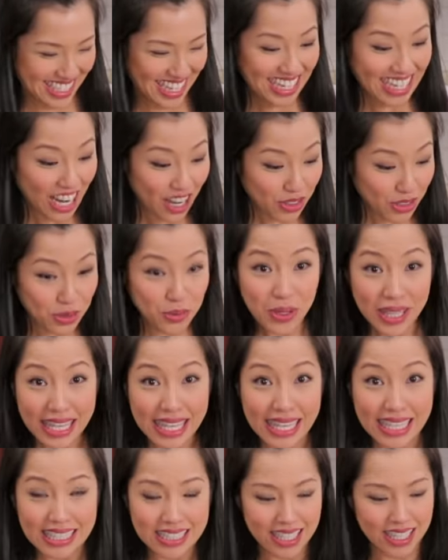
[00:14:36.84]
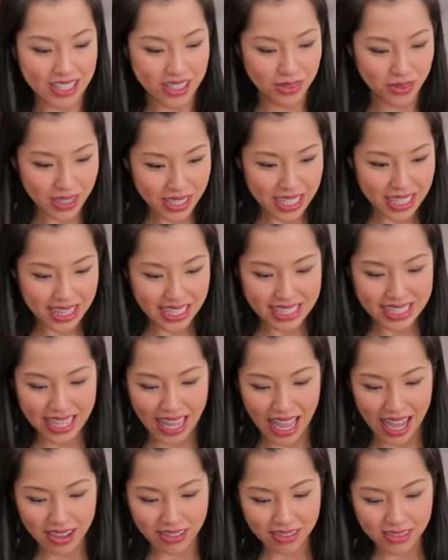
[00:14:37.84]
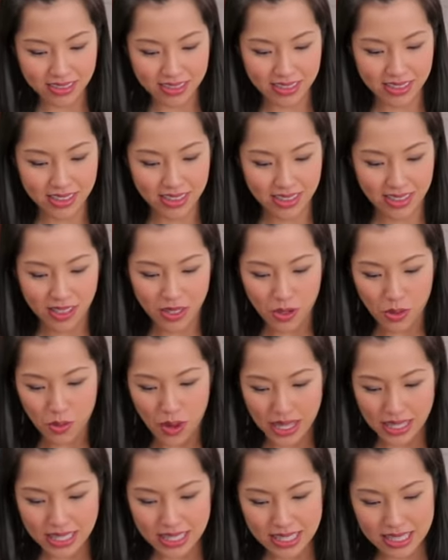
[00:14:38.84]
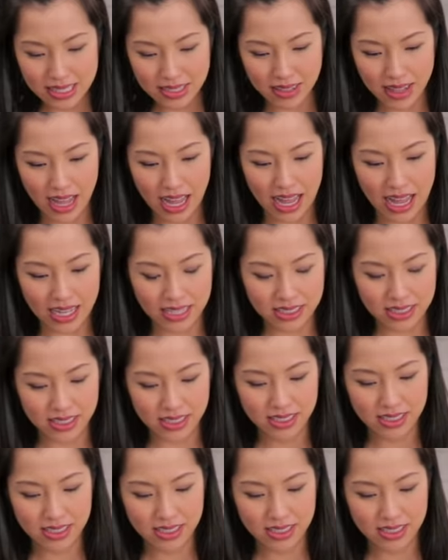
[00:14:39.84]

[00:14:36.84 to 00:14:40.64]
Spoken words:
And now you eat, and you wanna eat this now? While it's still hot.